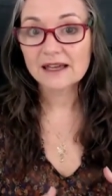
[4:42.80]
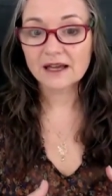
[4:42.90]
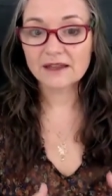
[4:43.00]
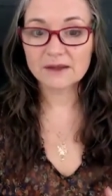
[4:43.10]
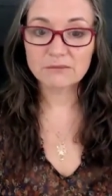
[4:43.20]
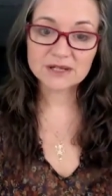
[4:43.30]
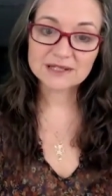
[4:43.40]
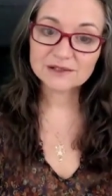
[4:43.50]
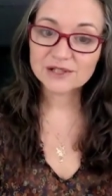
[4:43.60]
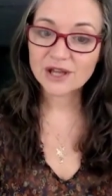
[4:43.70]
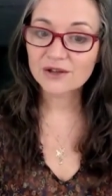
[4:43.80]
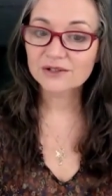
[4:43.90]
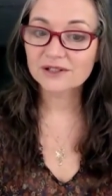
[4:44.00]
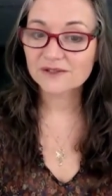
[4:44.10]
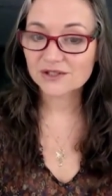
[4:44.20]
the muscle
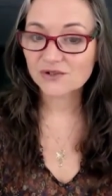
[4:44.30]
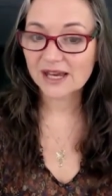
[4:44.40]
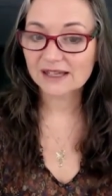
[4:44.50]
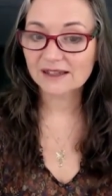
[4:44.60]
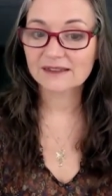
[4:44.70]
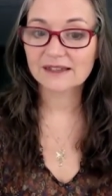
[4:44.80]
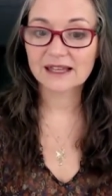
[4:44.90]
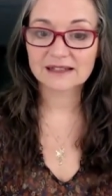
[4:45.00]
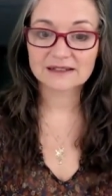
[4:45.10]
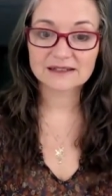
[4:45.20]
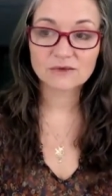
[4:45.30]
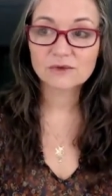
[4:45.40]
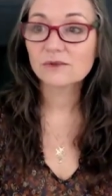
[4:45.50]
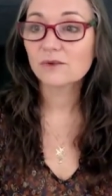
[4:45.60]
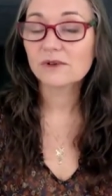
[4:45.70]
tone and the strength and
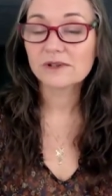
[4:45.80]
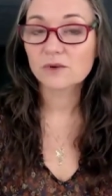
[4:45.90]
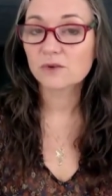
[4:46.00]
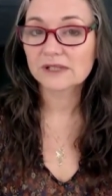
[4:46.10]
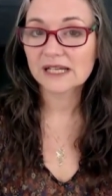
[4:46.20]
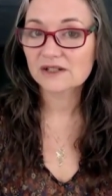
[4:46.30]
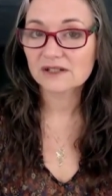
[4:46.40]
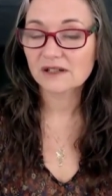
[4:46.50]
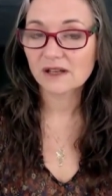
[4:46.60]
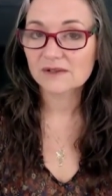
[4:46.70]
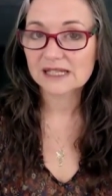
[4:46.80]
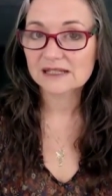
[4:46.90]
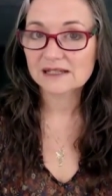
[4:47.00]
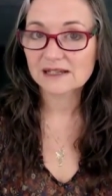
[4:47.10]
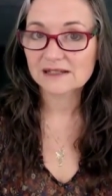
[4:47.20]
all of the coordination that goes
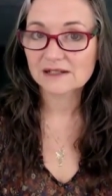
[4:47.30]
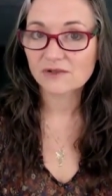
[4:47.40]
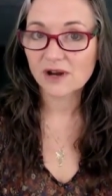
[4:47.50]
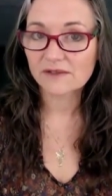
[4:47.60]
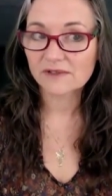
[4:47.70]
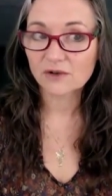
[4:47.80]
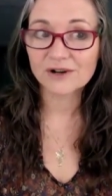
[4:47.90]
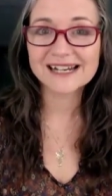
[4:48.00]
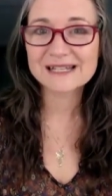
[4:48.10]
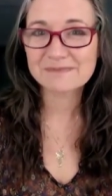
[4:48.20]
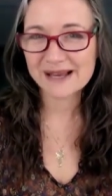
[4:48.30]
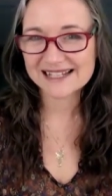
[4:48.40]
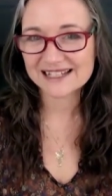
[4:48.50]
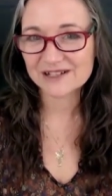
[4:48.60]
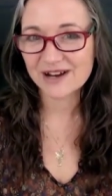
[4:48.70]
into driving, or at least
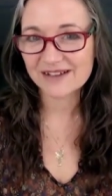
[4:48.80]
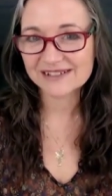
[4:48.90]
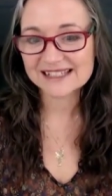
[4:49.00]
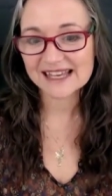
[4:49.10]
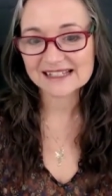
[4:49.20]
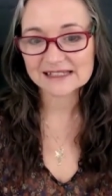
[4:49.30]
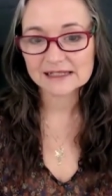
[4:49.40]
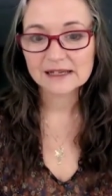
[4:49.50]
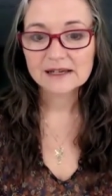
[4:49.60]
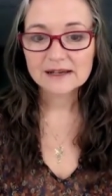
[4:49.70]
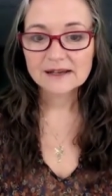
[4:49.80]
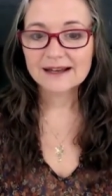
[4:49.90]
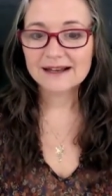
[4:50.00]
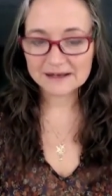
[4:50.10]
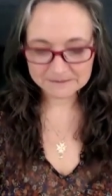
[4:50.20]
passing a driving test.
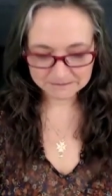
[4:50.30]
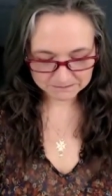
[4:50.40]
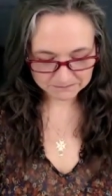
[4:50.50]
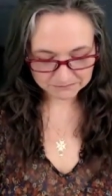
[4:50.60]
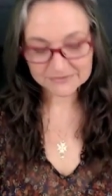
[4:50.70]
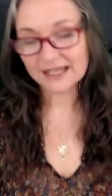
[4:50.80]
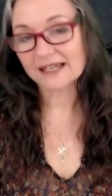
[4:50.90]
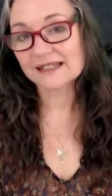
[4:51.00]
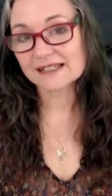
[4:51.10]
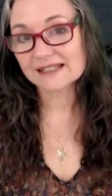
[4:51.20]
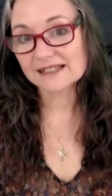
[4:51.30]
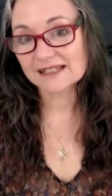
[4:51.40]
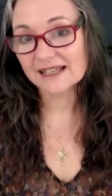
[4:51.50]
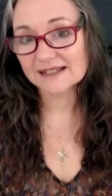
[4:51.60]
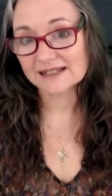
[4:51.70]
And
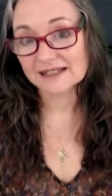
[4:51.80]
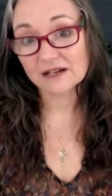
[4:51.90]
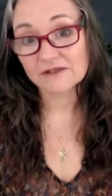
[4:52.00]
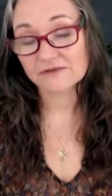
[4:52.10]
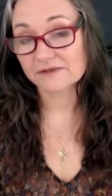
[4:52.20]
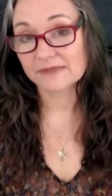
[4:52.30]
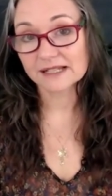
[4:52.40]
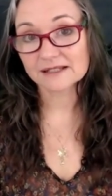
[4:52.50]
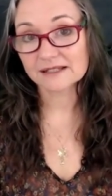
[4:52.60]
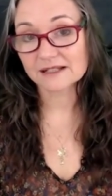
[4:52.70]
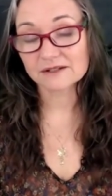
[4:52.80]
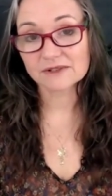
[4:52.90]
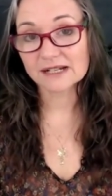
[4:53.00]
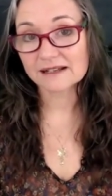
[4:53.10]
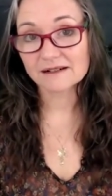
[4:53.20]
it's tough. It's
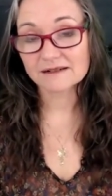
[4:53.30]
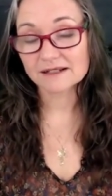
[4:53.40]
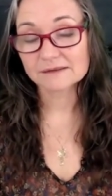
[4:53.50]
really hard.